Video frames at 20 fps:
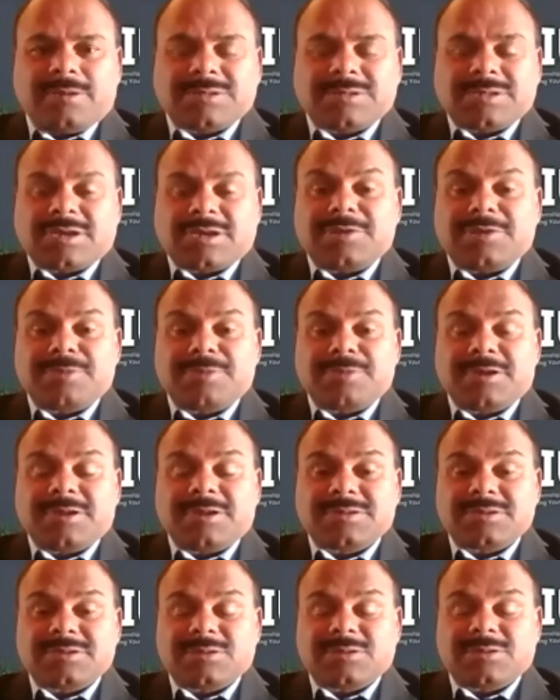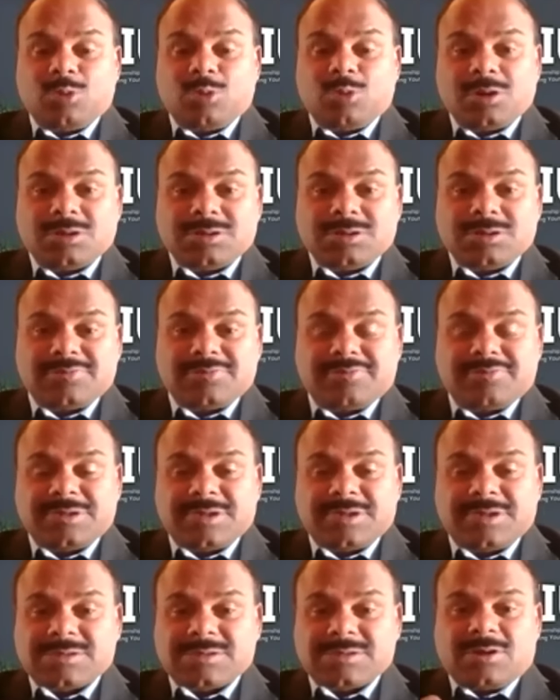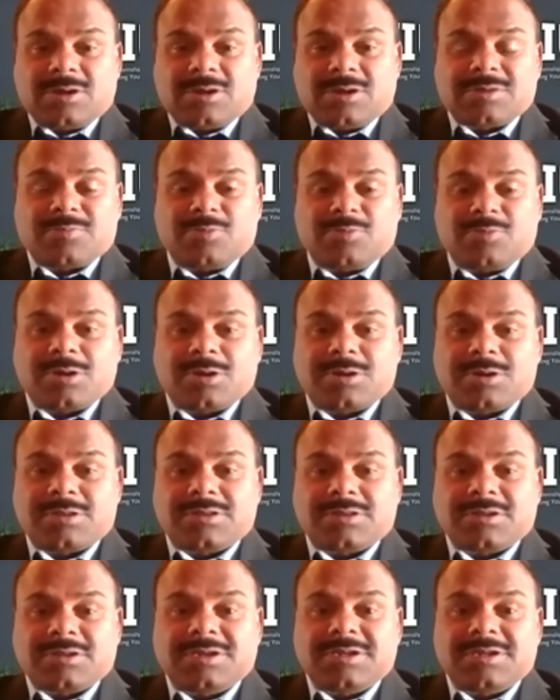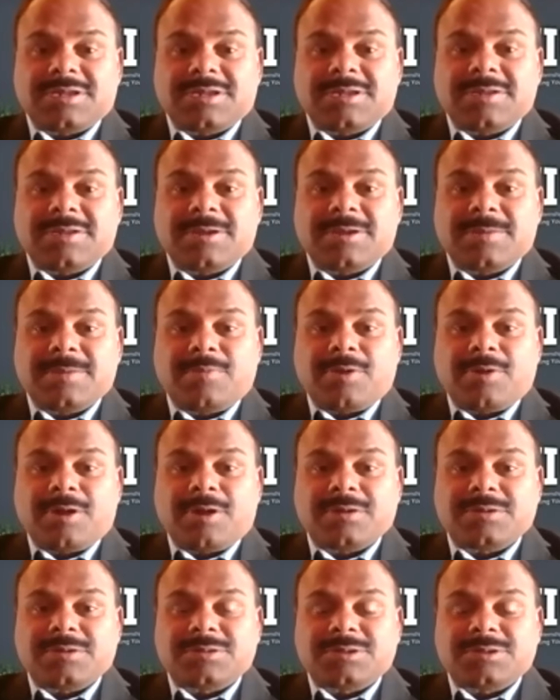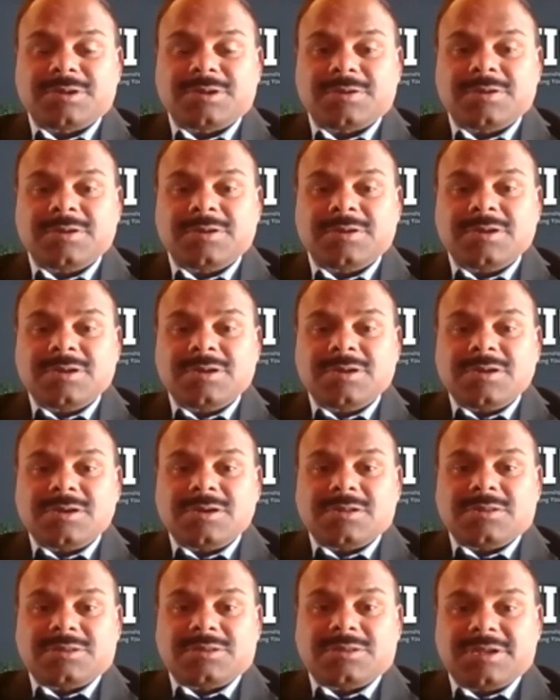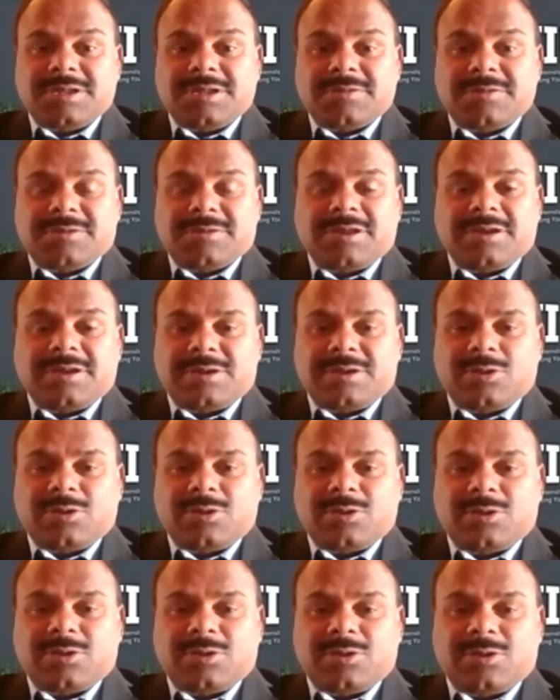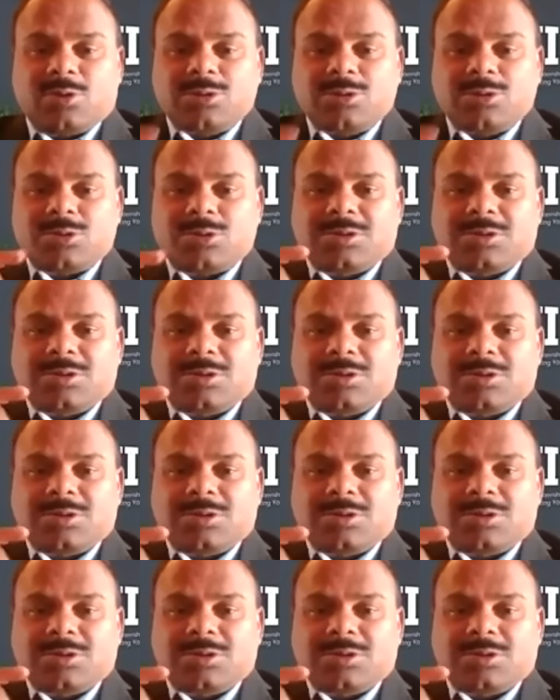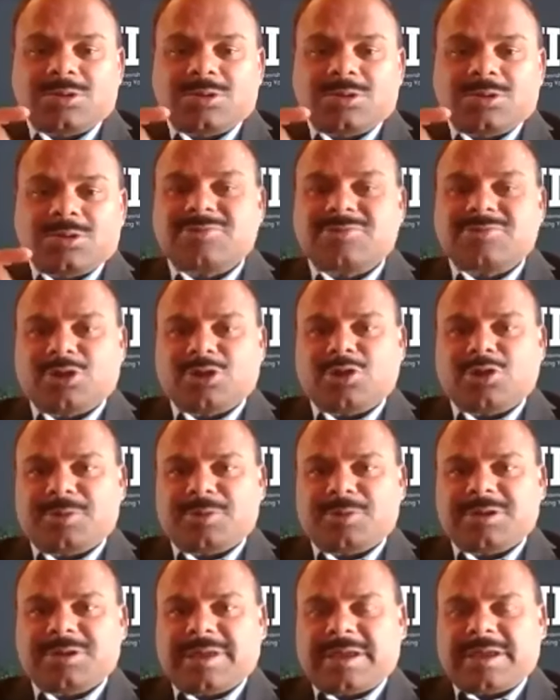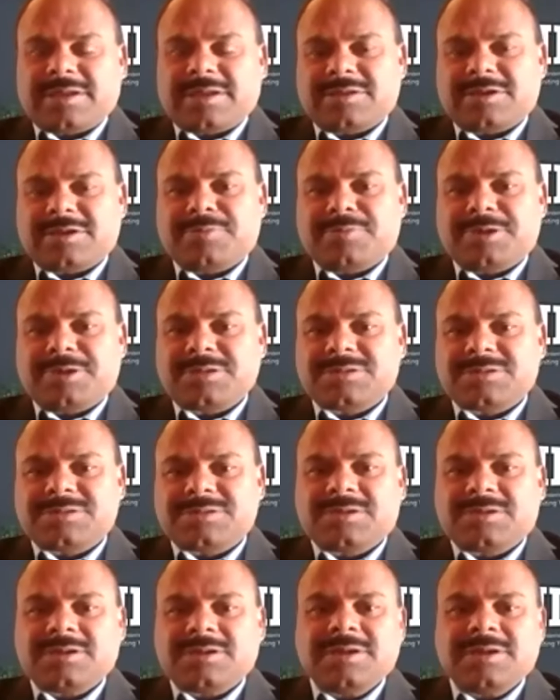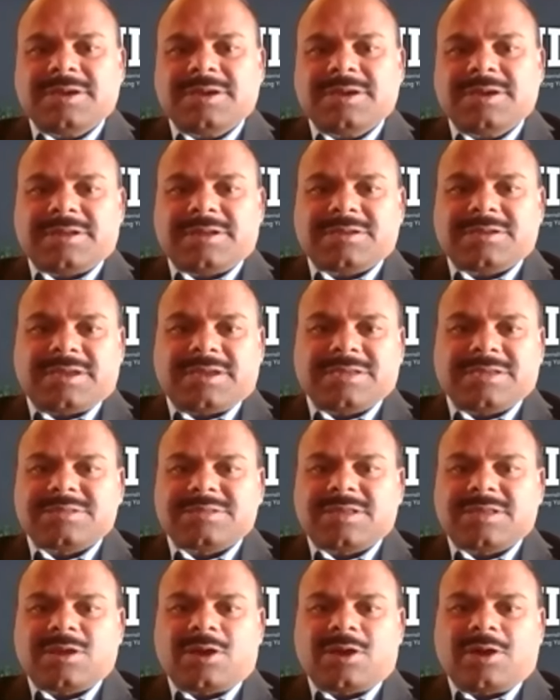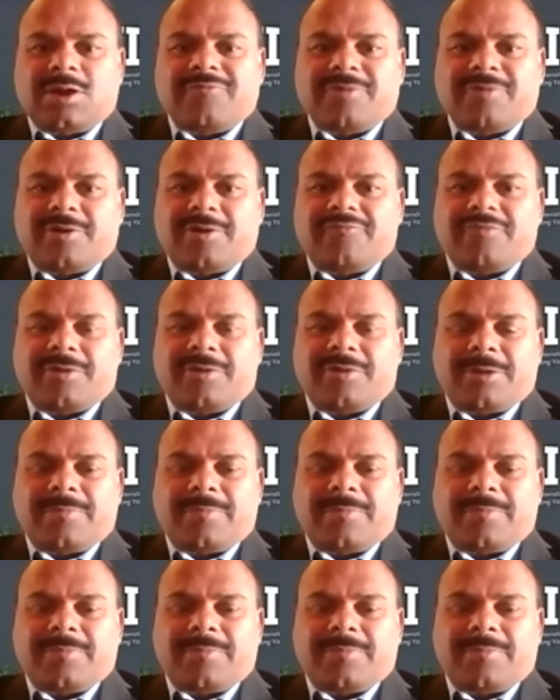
second biggest in the world, which has got about 30.3, uh, uh, nearly close to 31 million square kilometer land. That means it is less than half of,